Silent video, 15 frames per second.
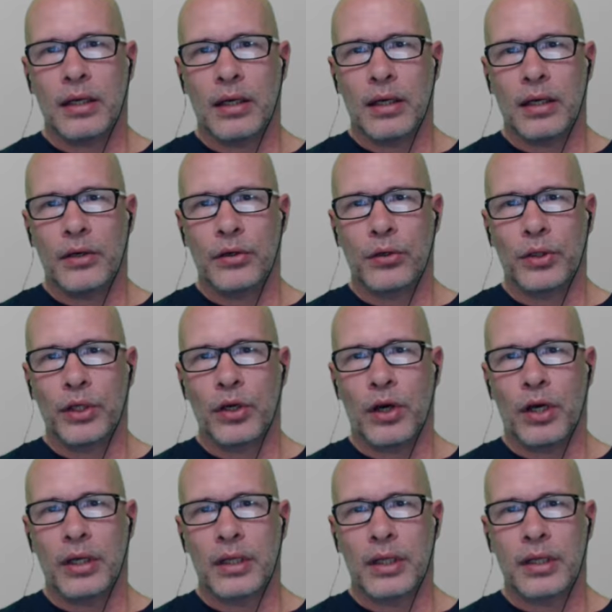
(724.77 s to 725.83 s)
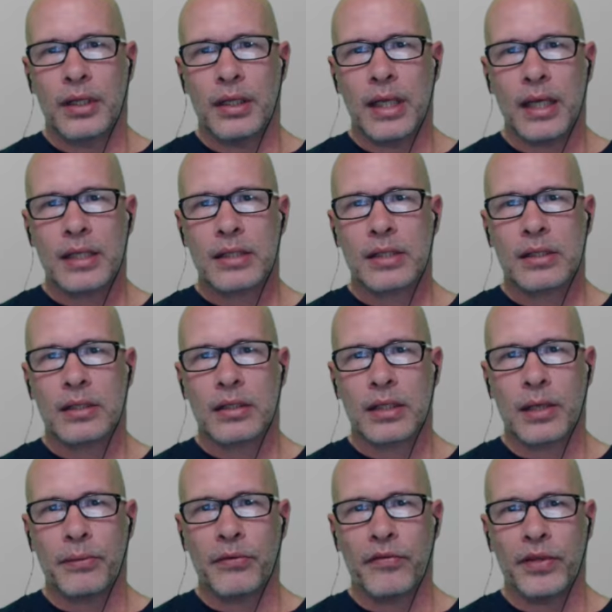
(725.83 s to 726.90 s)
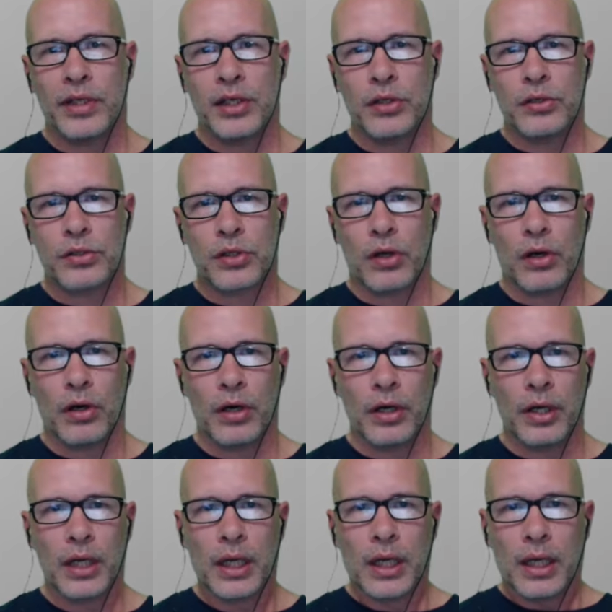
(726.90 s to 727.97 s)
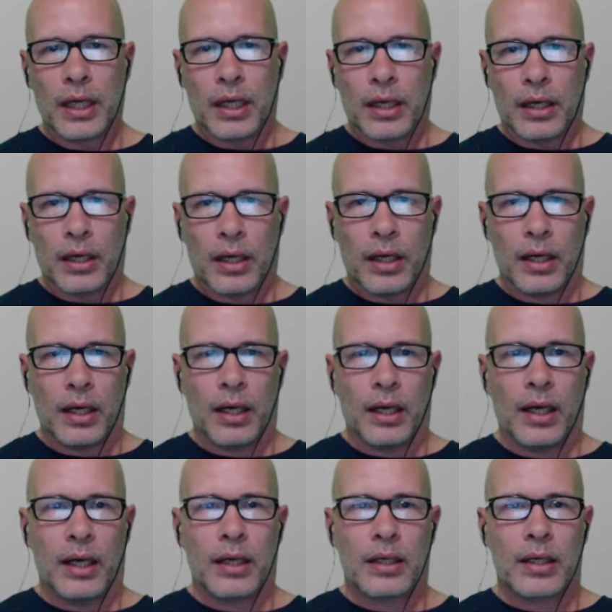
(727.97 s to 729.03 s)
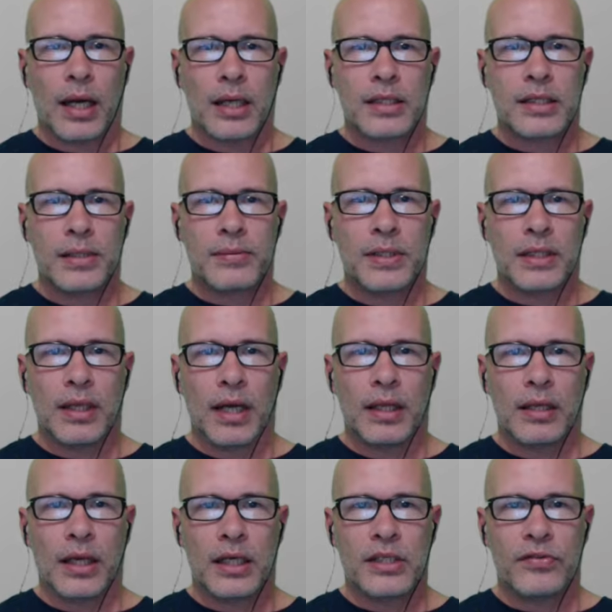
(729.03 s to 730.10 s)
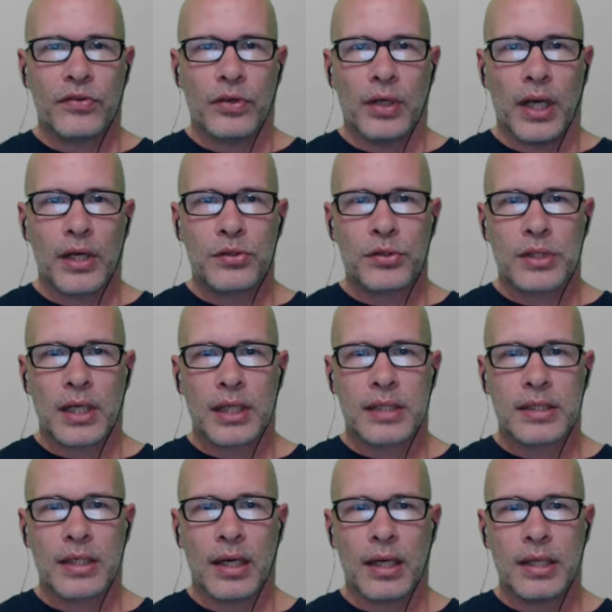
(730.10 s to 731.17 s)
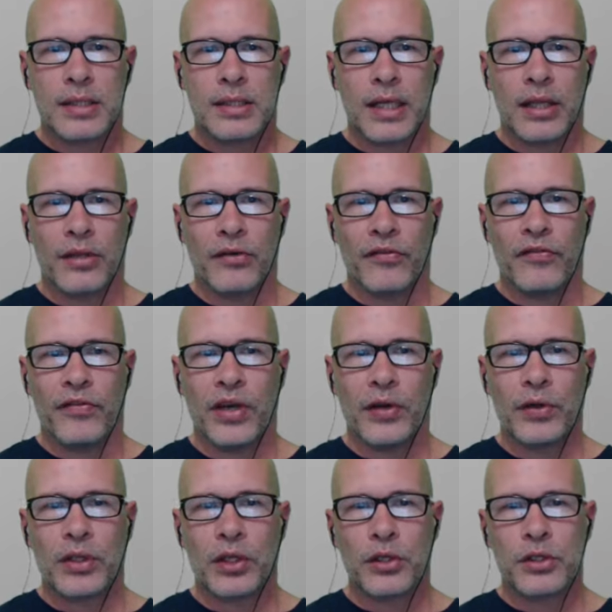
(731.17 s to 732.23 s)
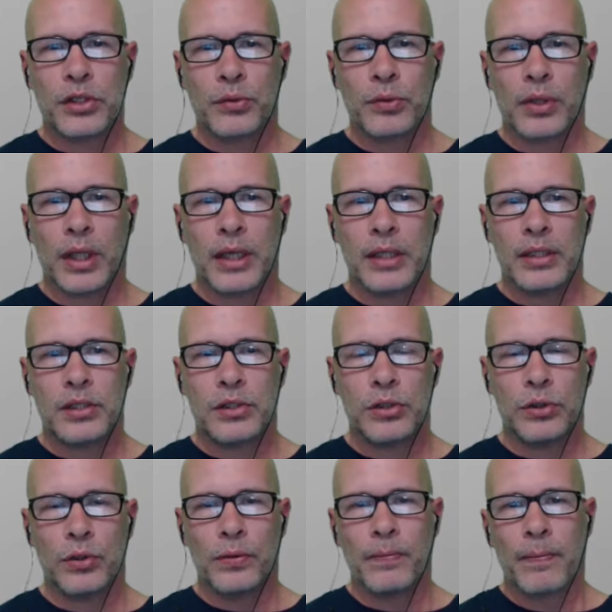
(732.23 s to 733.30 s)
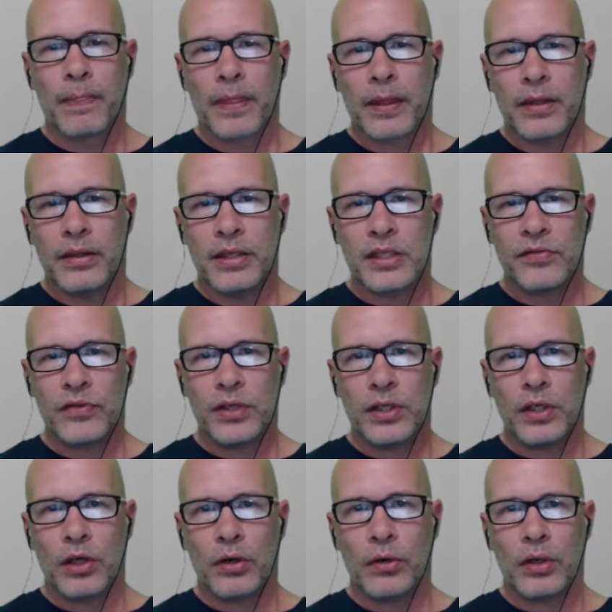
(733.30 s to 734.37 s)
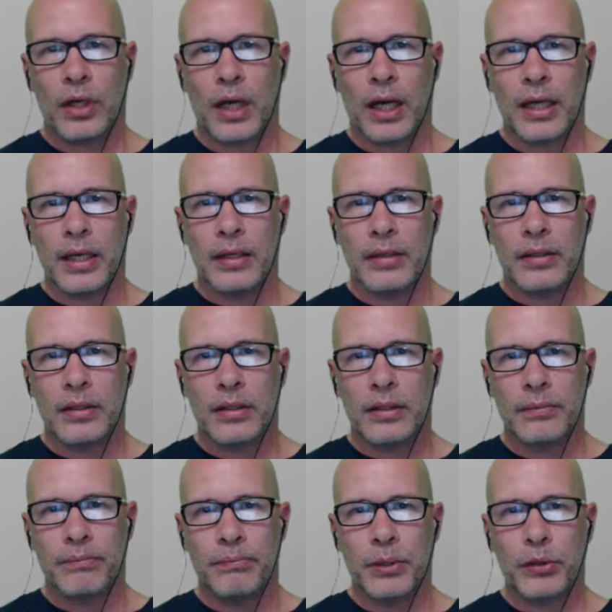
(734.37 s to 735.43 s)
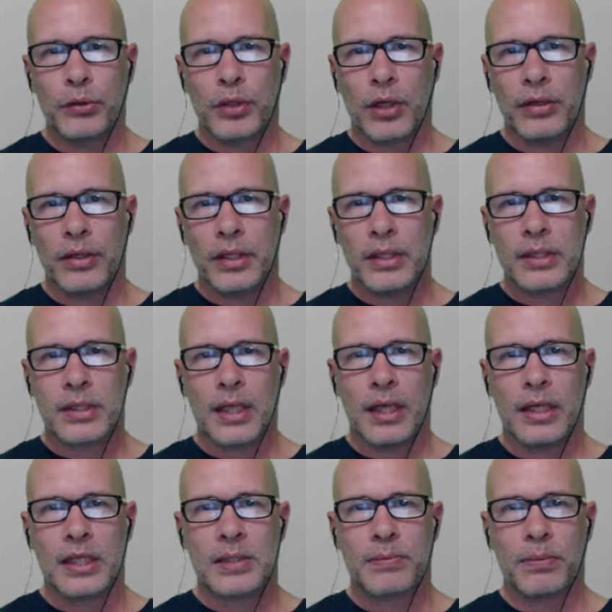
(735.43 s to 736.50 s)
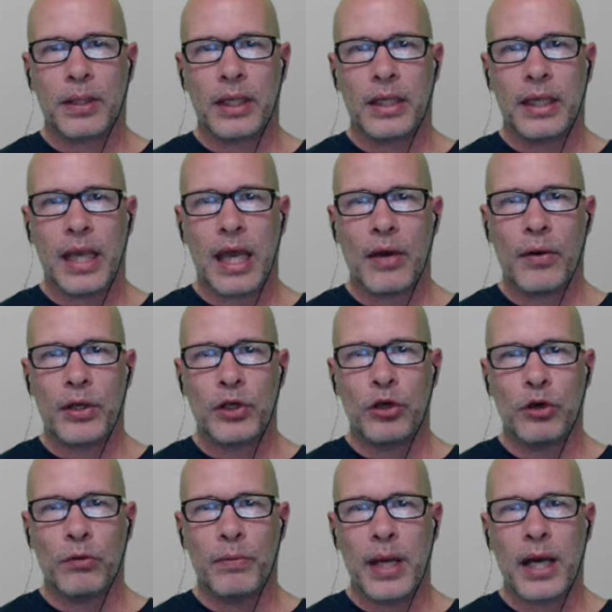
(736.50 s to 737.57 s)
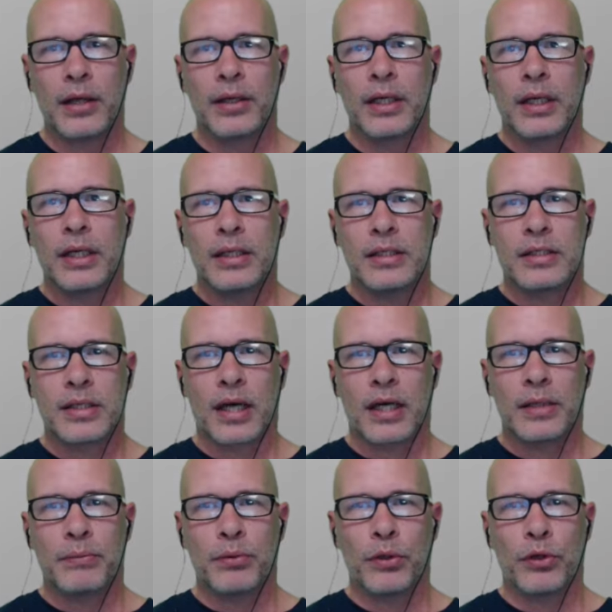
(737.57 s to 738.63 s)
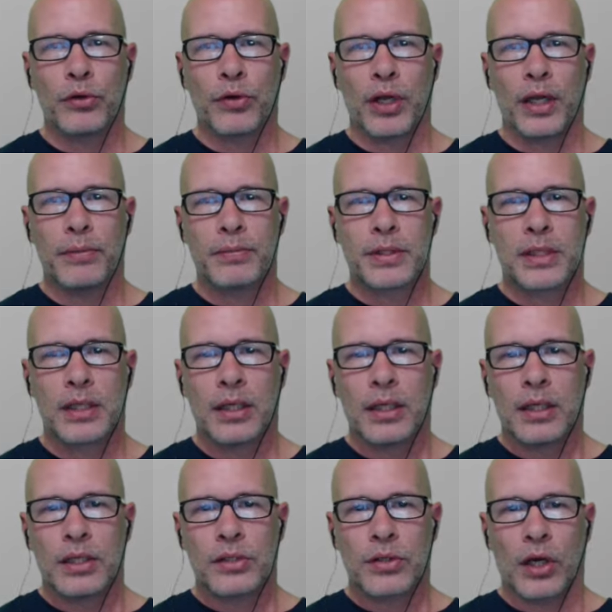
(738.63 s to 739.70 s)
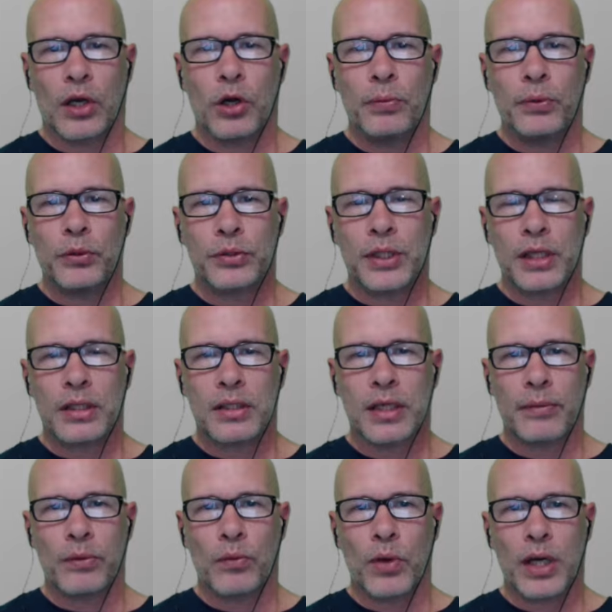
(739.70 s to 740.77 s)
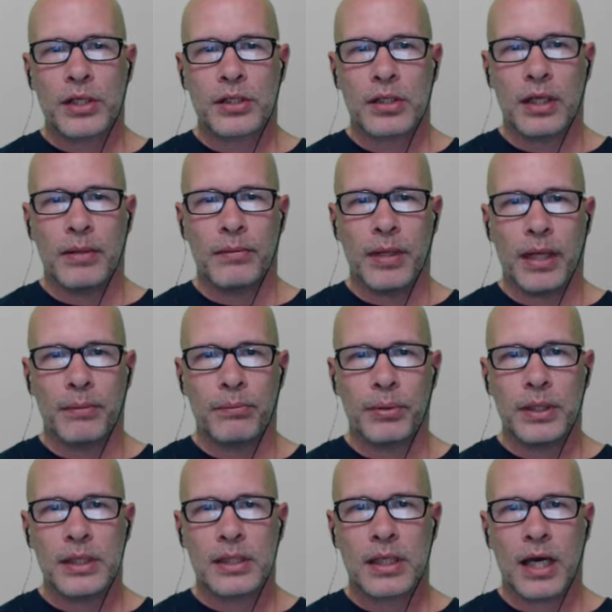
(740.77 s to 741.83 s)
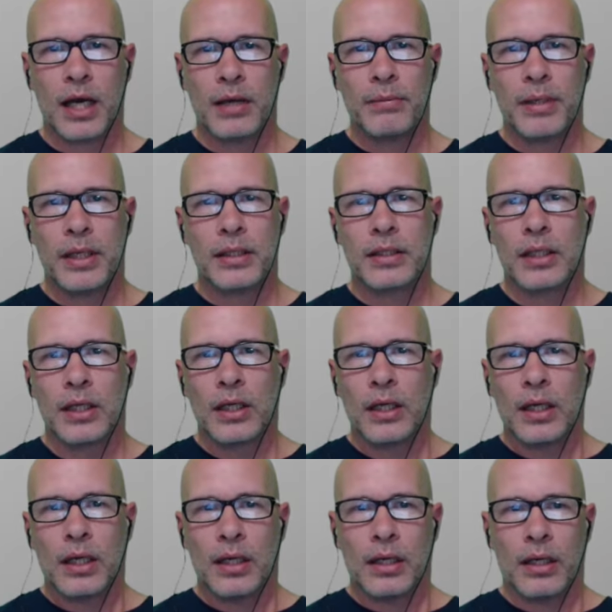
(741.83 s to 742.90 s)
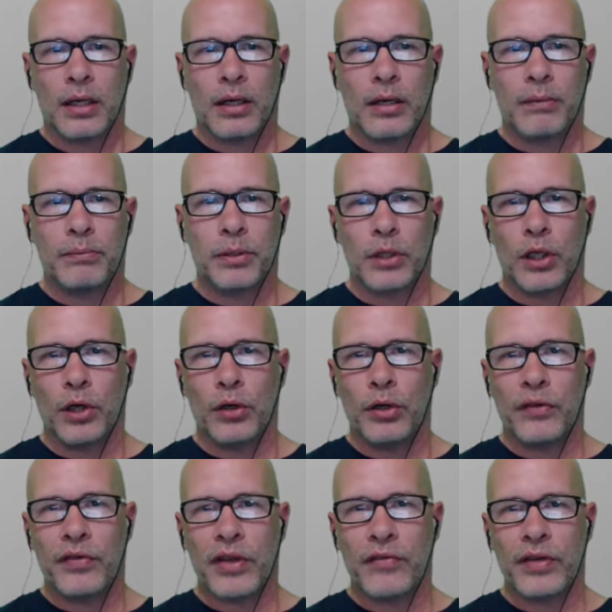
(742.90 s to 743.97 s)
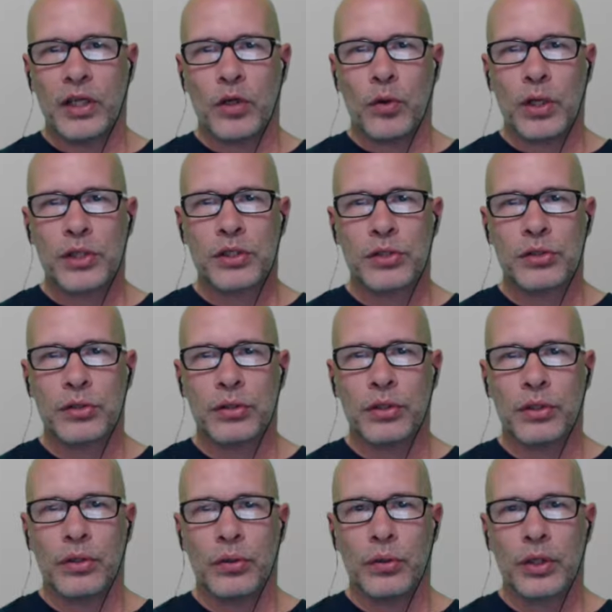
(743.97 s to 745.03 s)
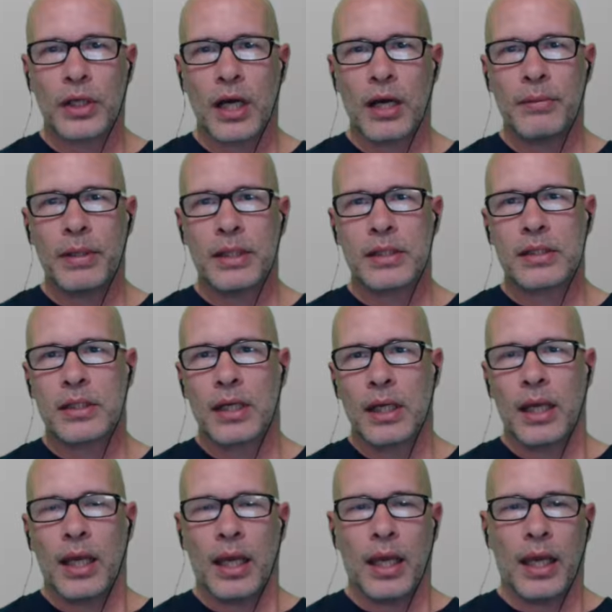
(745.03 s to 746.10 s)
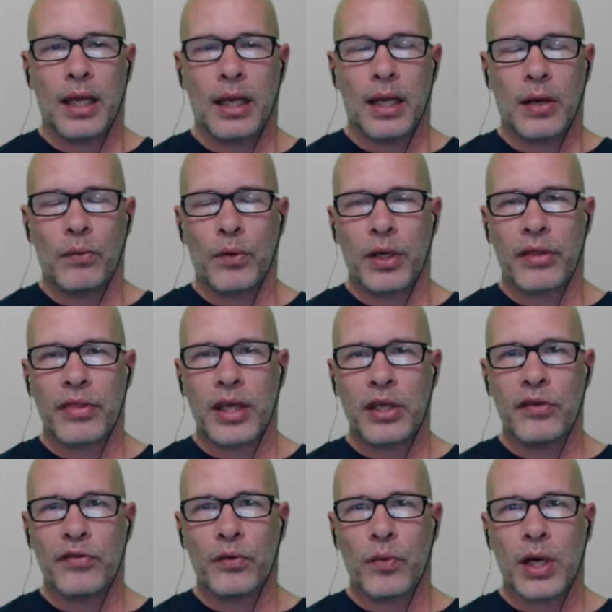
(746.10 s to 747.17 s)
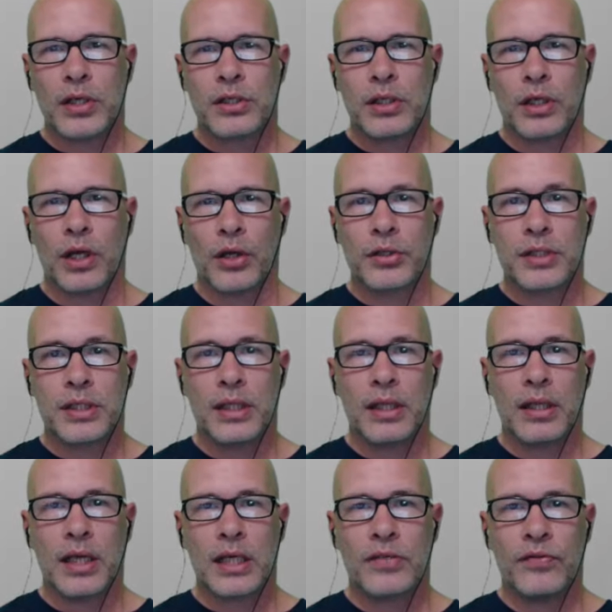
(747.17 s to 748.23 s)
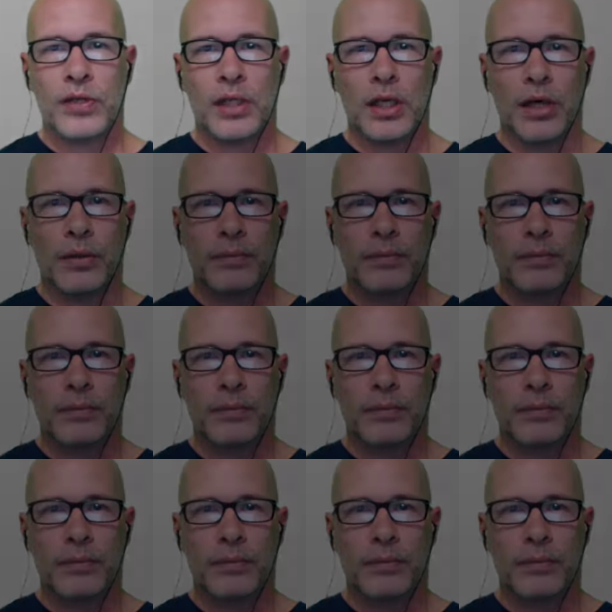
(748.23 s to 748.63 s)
early on, the next couple videos are concepts and guidelines for exercise science, and they're very closely related to this video. I build on this and explain how I go about designing programs. So I hope you'll take the time to watch them, and please comment below if you have any questions or comments. And I want to thank you for watching, and I'll see you in the next video.